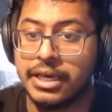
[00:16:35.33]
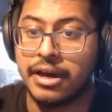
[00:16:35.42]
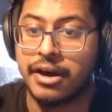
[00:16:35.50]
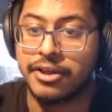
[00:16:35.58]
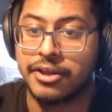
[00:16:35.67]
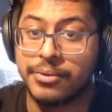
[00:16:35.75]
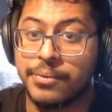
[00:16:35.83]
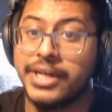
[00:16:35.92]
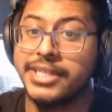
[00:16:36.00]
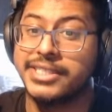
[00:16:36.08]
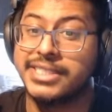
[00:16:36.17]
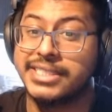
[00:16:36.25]

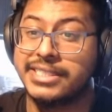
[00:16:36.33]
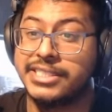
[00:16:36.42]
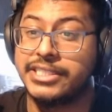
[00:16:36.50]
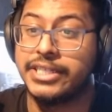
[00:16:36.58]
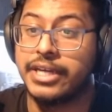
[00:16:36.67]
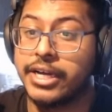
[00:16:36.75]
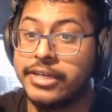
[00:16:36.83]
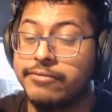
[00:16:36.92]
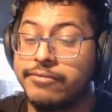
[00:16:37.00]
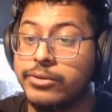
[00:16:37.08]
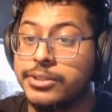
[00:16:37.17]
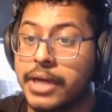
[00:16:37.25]
Otherwise, she kind of
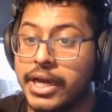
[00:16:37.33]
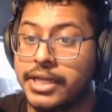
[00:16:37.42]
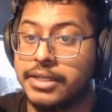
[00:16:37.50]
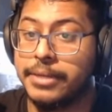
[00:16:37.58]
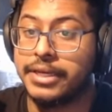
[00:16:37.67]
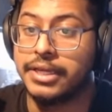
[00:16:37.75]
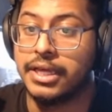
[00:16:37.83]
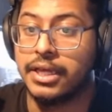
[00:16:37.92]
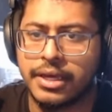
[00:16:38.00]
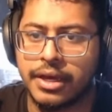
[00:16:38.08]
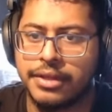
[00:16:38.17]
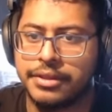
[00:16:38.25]
falls behind a bit.
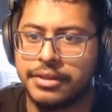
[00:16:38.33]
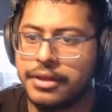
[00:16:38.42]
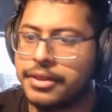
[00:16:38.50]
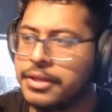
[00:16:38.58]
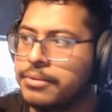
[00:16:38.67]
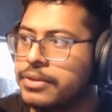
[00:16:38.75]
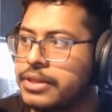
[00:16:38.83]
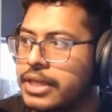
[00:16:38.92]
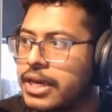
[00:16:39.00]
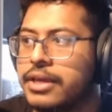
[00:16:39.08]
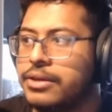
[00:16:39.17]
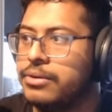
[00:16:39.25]
I, th I think with
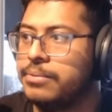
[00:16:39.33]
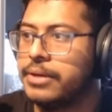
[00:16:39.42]
that, you'll be